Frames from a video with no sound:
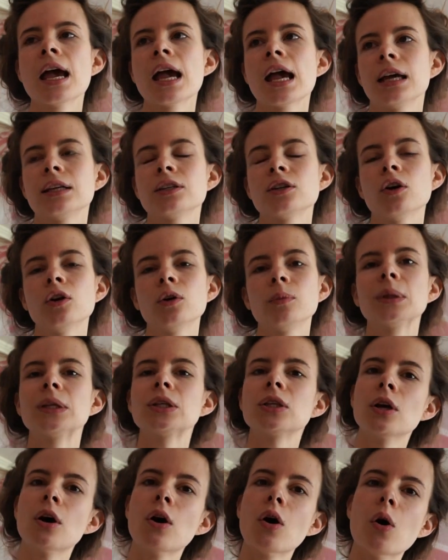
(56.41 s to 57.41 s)
and hope that
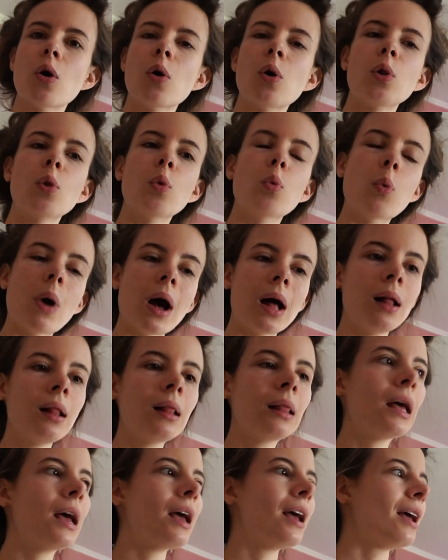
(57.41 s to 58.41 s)
you're all well